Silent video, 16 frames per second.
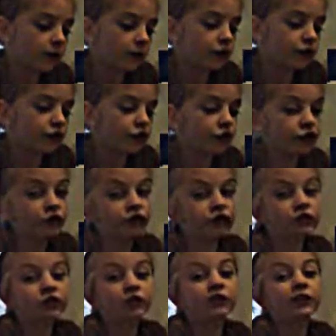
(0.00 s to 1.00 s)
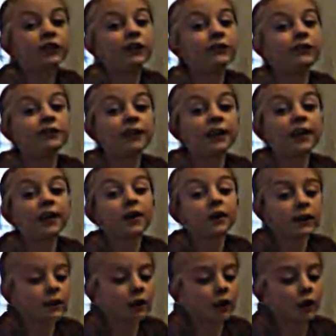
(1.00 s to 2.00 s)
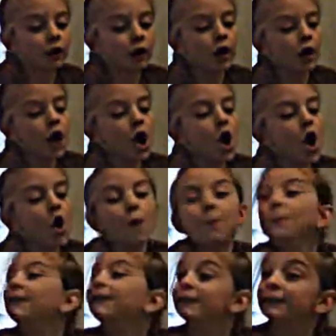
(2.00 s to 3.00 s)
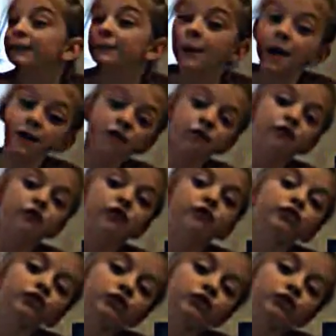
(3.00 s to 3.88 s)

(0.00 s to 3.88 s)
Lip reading: It just sits there and opens its mouth.